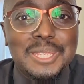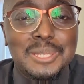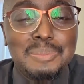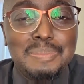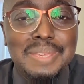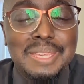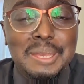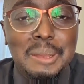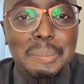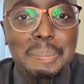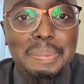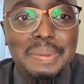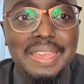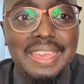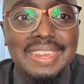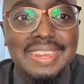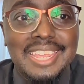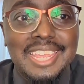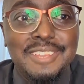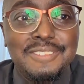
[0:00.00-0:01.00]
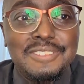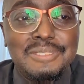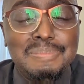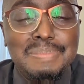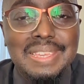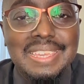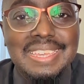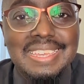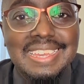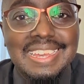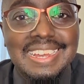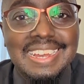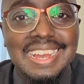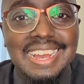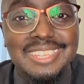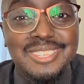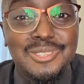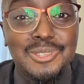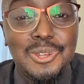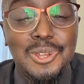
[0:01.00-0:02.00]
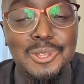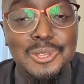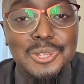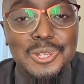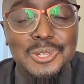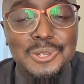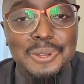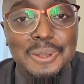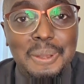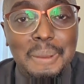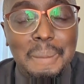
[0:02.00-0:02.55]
me up and gives me a solution,